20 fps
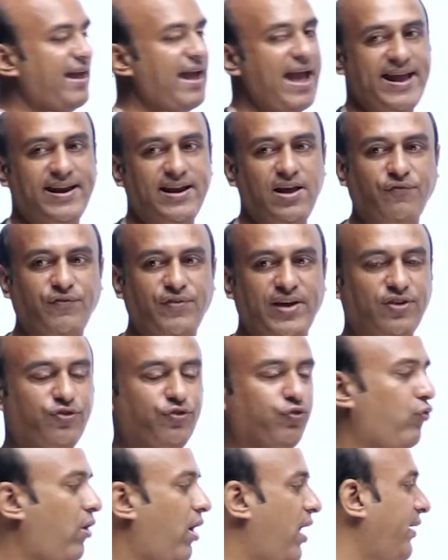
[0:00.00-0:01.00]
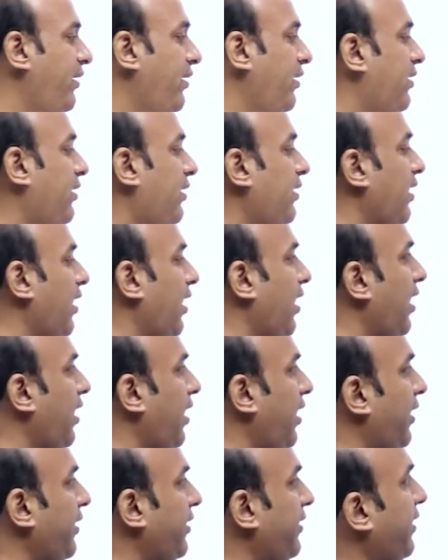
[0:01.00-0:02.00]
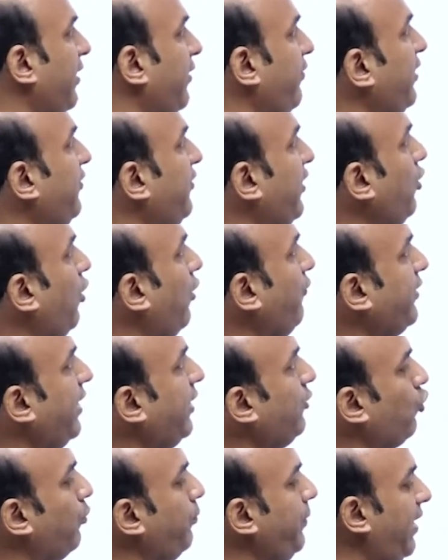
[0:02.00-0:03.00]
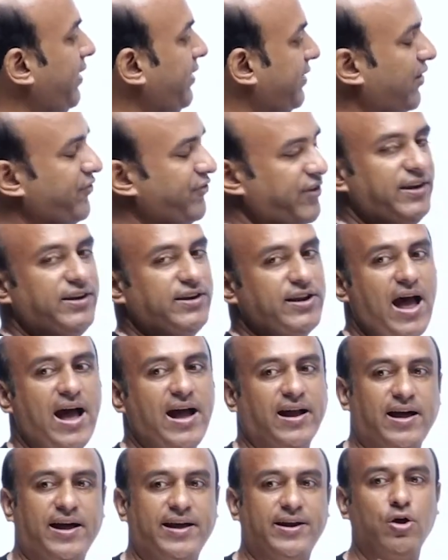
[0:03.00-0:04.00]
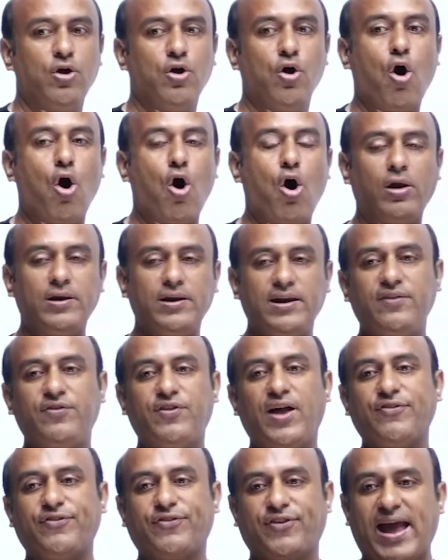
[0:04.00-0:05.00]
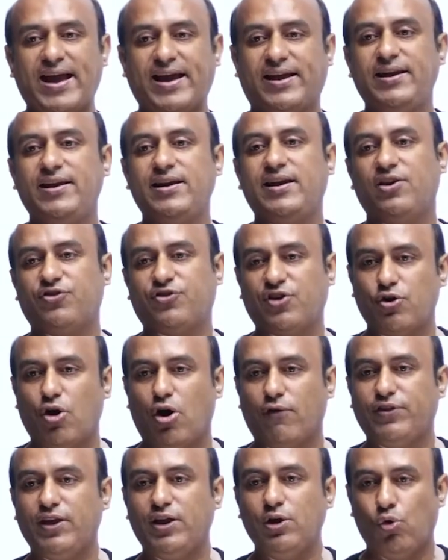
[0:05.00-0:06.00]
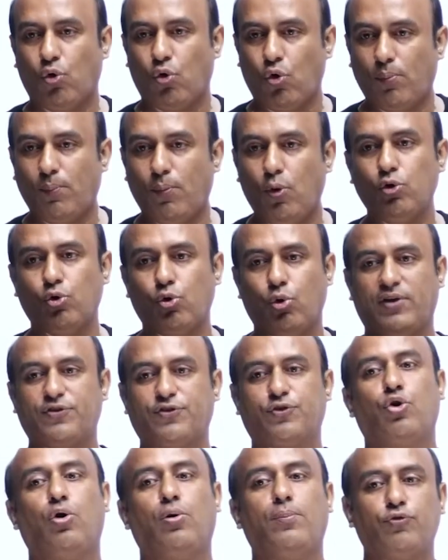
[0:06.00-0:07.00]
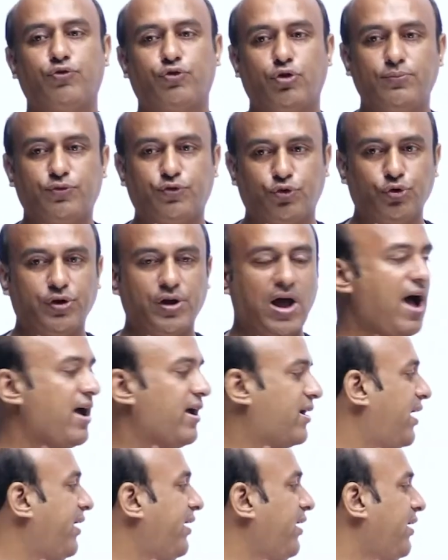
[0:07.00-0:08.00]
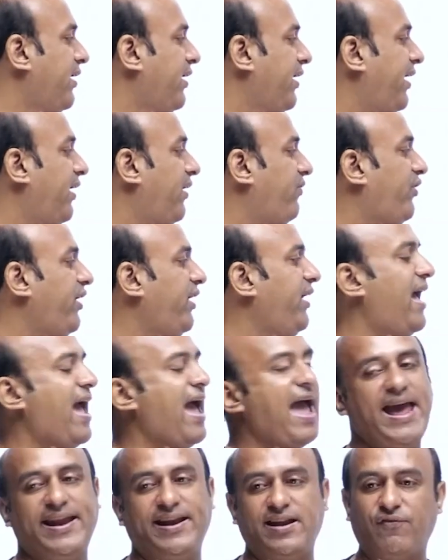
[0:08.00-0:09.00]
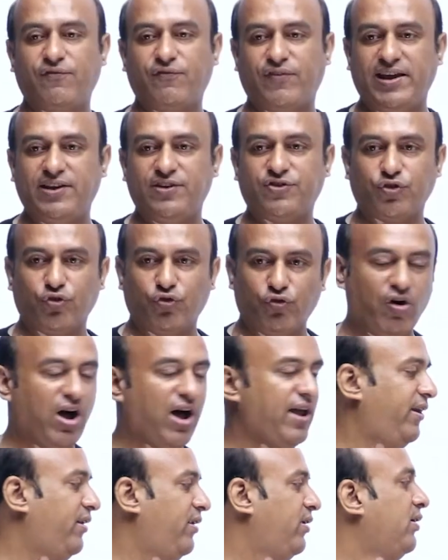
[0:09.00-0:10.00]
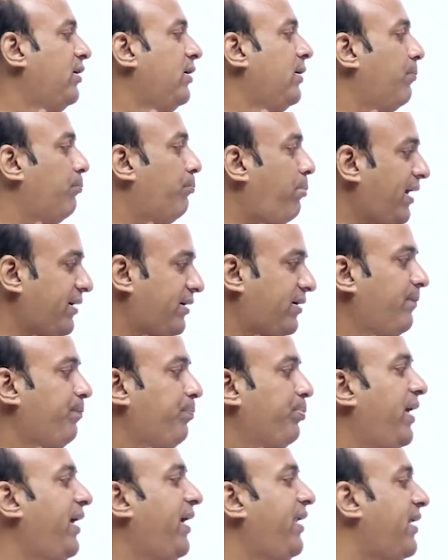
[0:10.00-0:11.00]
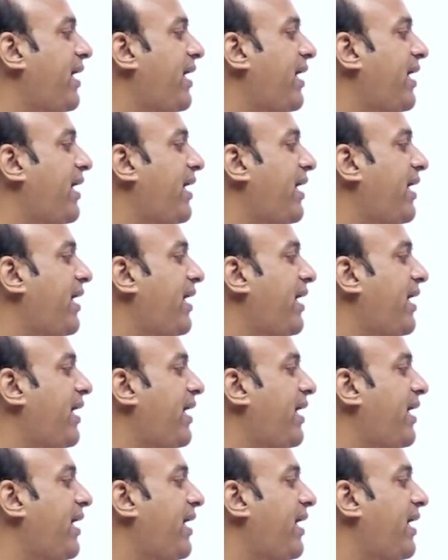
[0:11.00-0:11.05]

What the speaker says: anaphase 1 division of centromere doesn't occur. Only the segregation of the homologous chromosome should occur in the anaphase 1. But in